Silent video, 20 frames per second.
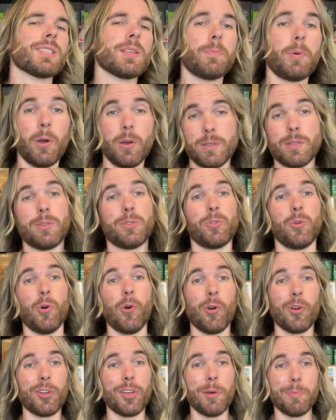suppose I'll
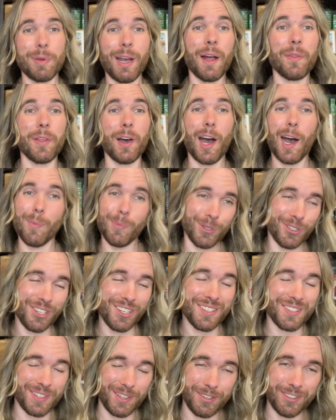talk about the
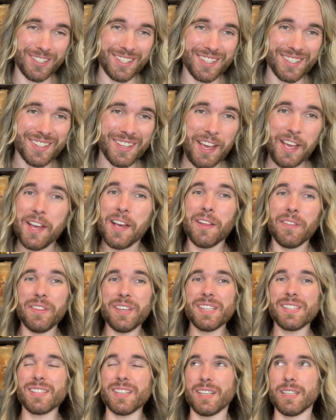harmonic series.
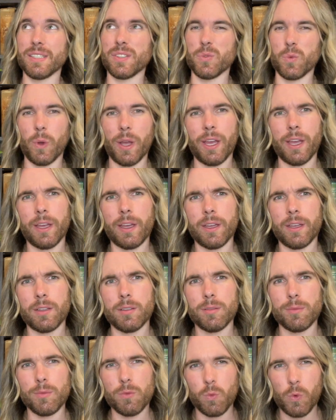This is where
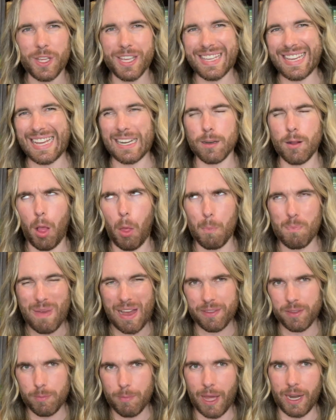we get
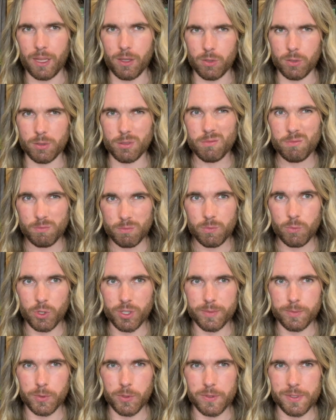mathematical
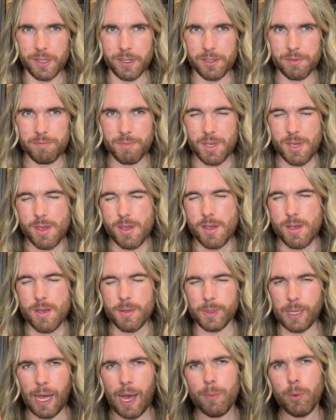with music.
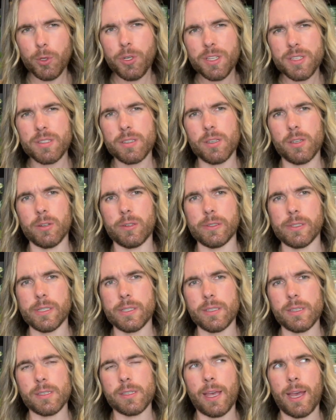The harmonic
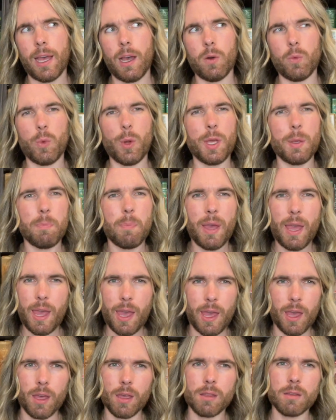series is how we
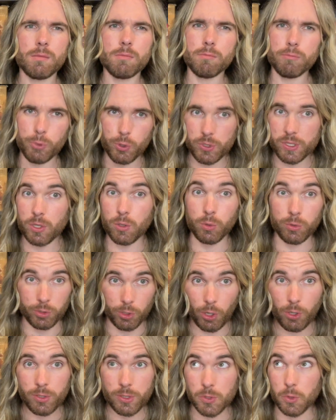pair musical
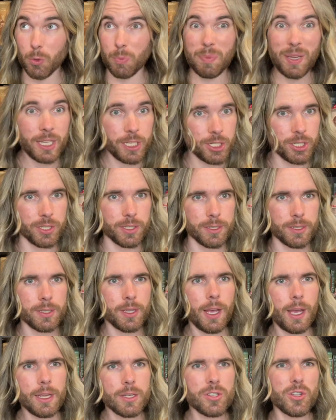notes or pitches
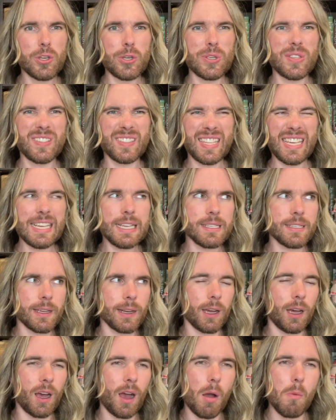to things that
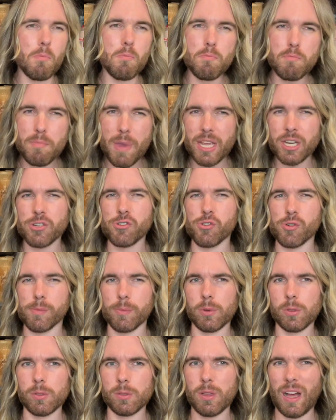are
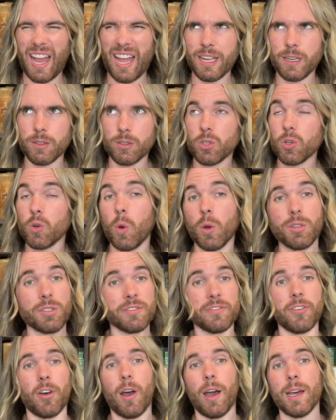measurable and
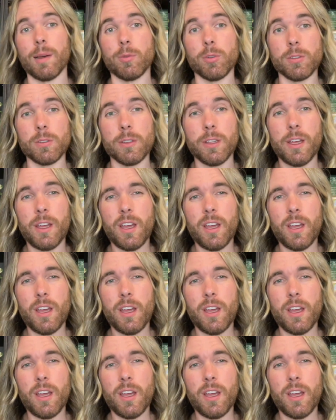quantifiable.